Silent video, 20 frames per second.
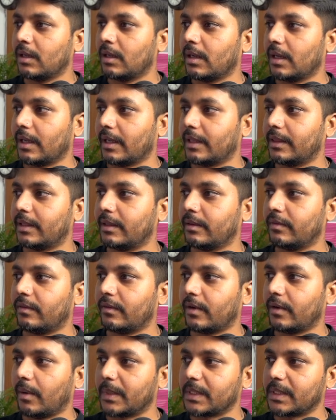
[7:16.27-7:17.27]
in the
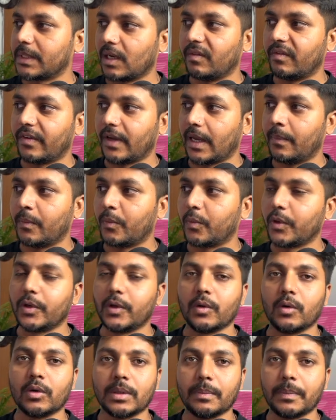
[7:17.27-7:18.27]
basically Feb, we
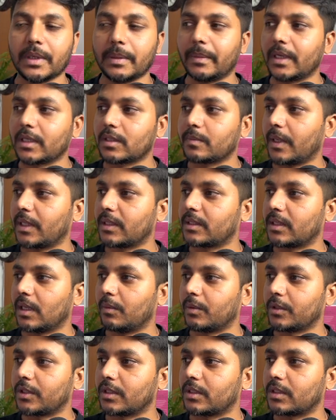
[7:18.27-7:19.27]
know the previous month sale,
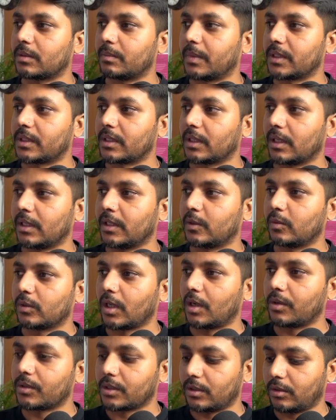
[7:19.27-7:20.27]
which is basically
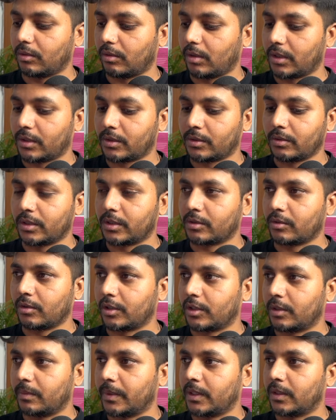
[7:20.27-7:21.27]
$2,000. So it's going
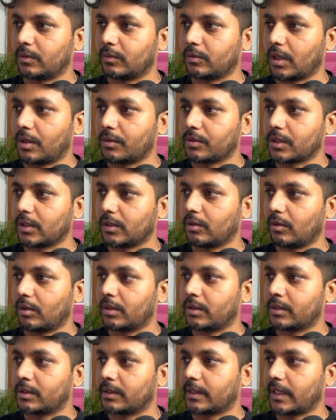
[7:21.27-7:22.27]
to be
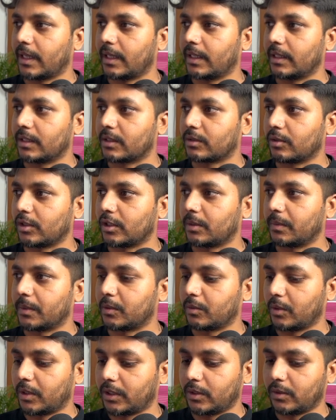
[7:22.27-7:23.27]
$2,000, then it's going to be
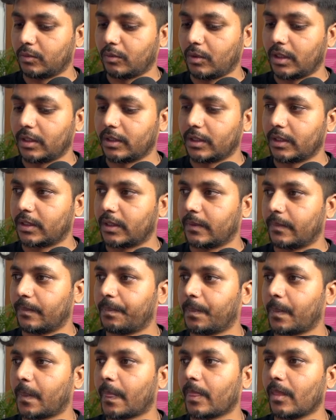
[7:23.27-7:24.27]
2,200.
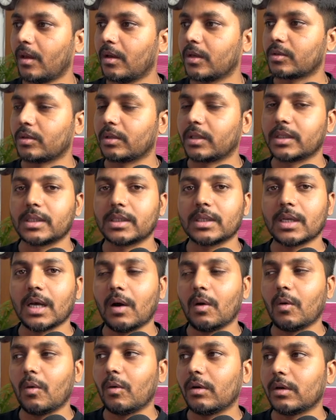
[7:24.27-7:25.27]
So this is
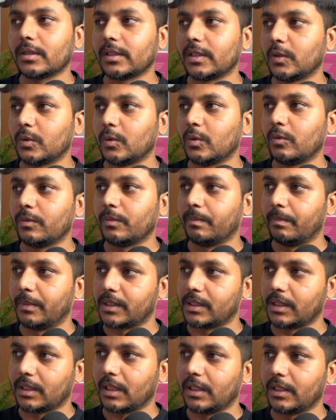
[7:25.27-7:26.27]
how you
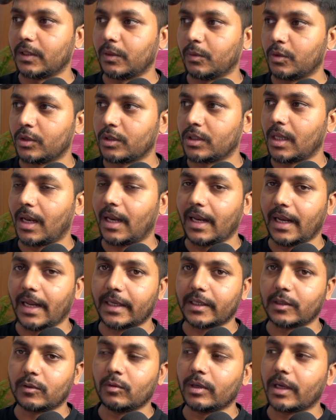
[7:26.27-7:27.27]
basically use the
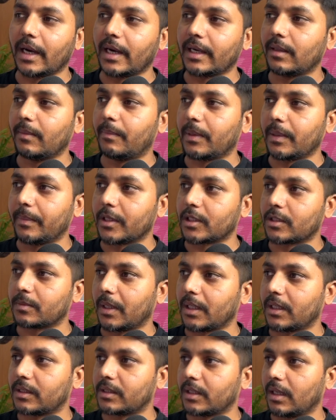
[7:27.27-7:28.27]
leg to get the previous
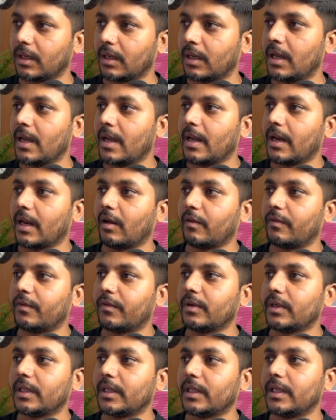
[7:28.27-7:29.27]
month sale. Now, if you
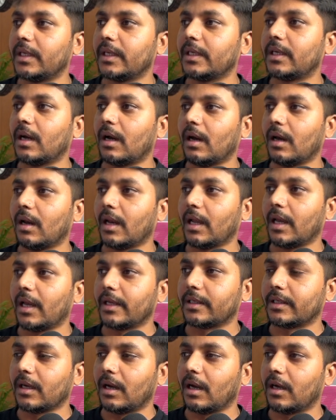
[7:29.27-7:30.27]
need
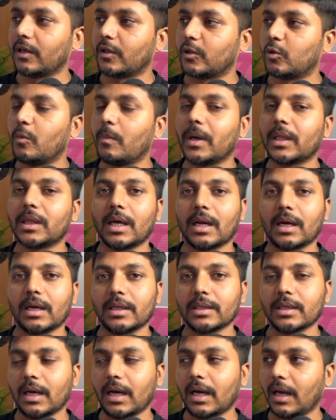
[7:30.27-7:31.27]
like a 2 month
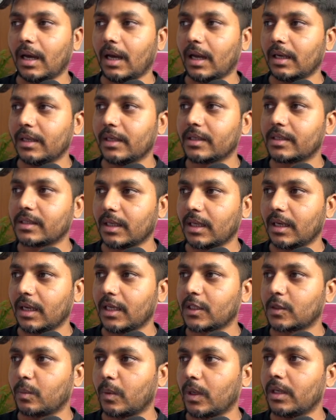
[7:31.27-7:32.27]
earlier sale
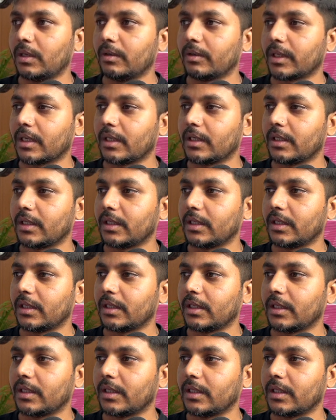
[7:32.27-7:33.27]
as well, you can use
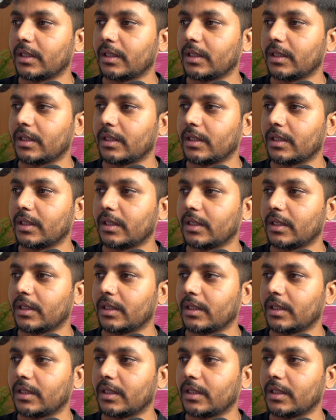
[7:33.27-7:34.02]
two